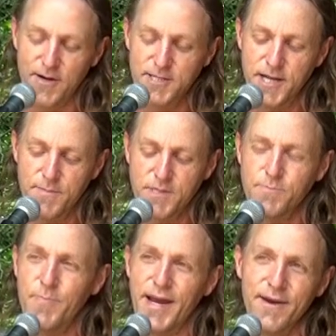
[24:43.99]
his name is
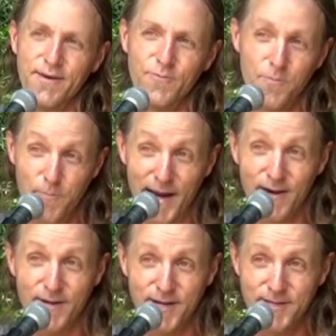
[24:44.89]
Bayard with
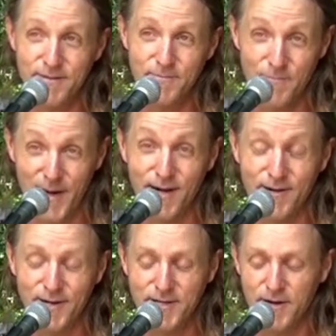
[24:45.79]
Bayard
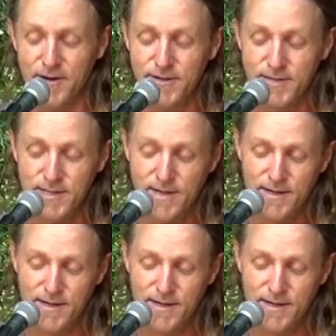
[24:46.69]
Bayard Guitars.